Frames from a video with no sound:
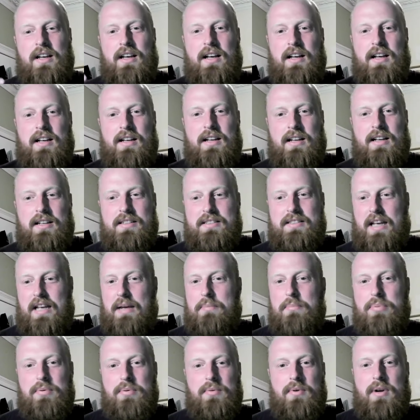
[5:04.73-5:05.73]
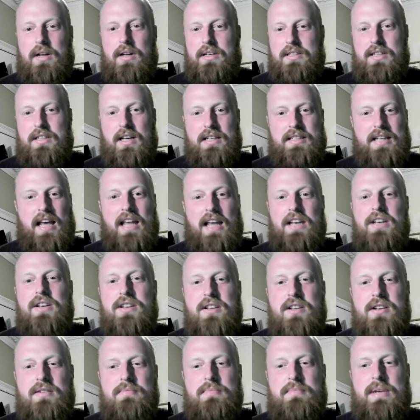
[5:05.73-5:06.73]
A
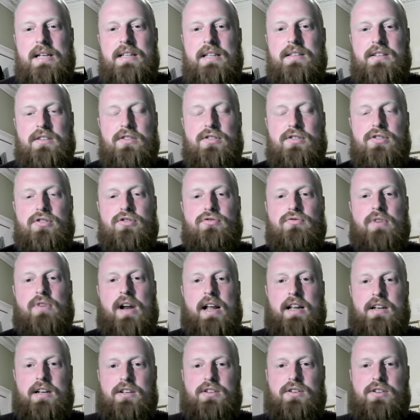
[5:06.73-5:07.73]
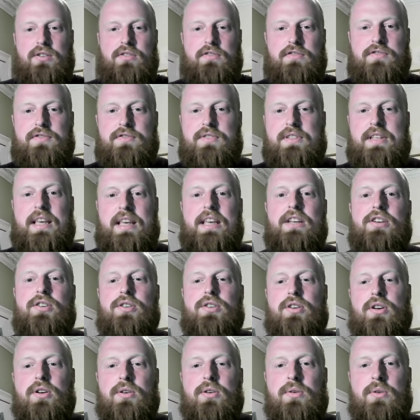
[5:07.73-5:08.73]
tendon means a stretch of
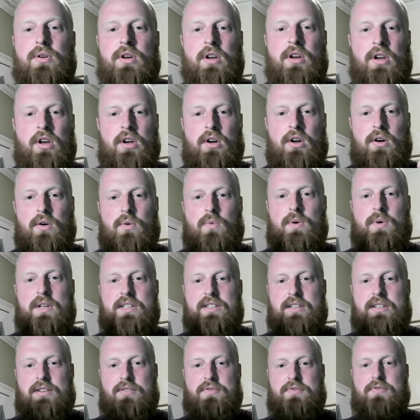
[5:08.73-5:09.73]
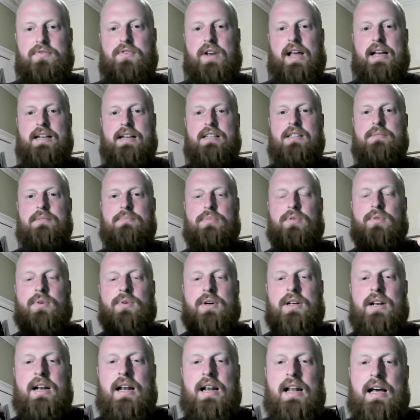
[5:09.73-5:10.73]
tissue which is flexible
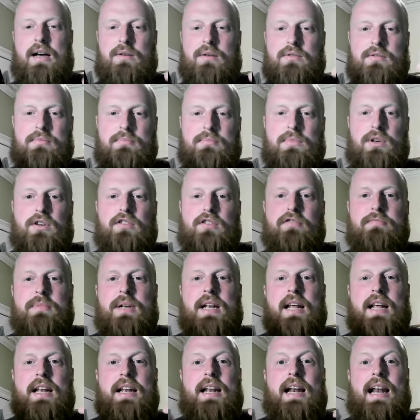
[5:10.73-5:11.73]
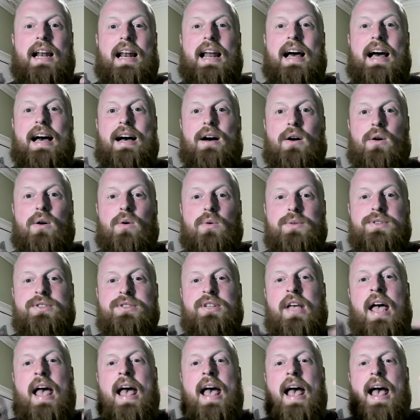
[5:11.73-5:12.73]
and allows movement and
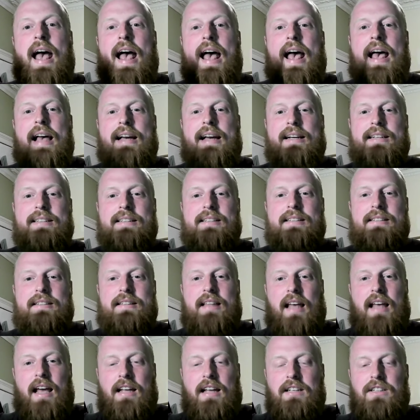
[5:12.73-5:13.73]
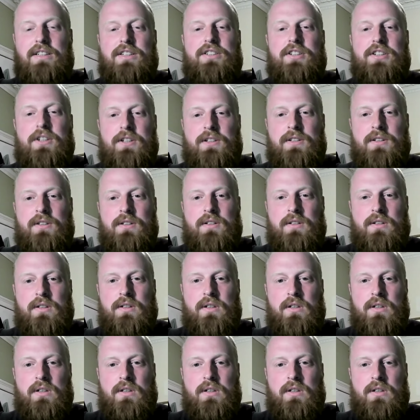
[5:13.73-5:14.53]
allows extension.